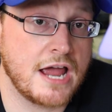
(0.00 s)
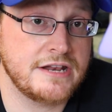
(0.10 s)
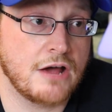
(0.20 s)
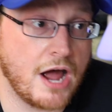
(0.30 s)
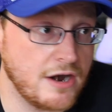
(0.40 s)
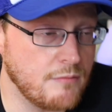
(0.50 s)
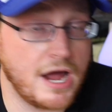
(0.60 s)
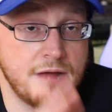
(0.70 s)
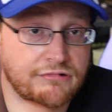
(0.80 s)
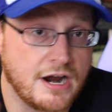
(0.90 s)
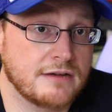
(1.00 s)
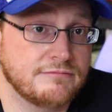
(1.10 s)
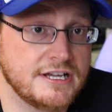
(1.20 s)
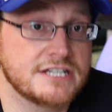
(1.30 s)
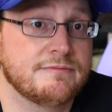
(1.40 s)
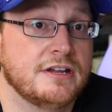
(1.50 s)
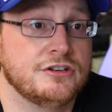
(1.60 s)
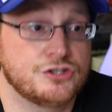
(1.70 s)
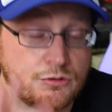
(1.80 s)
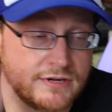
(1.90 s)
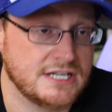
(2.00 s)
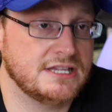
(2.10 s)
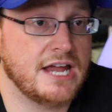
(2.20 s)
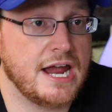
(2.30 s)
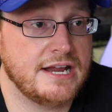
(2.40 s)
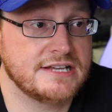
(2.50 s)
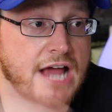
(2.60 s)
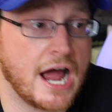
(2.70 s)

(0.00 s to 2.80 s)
Now, I don't mind product placement and showing it in the 80s.